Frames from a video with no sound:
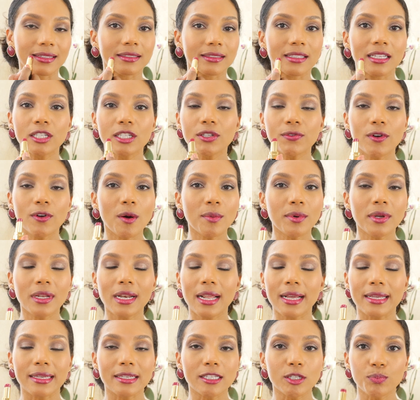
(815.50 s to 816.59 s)
This
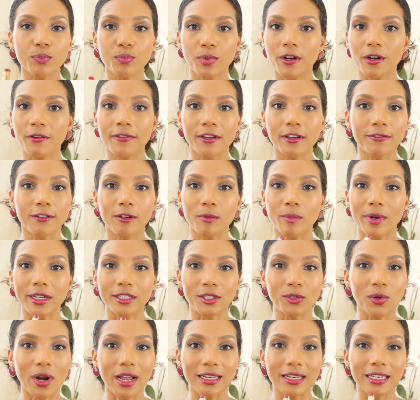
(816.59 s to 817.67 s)
formula is perfect for my
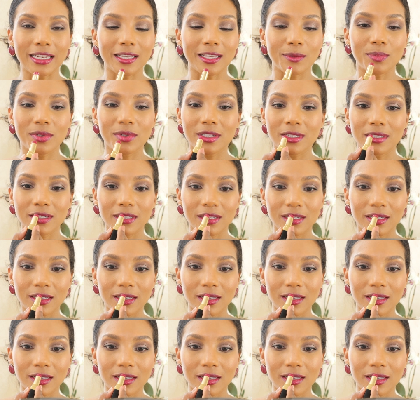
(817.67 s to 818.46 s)
dry lips.